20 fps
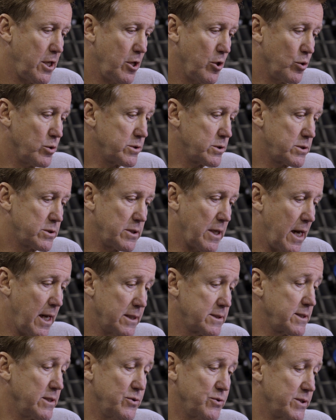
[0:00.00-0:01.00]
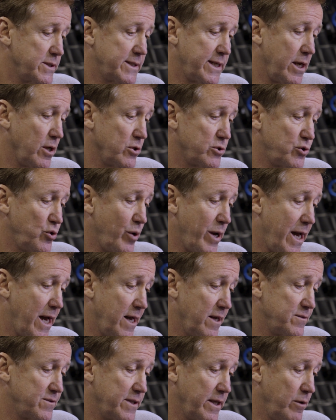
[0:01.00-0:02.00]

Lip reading: know, it was honestly a tale of two halves.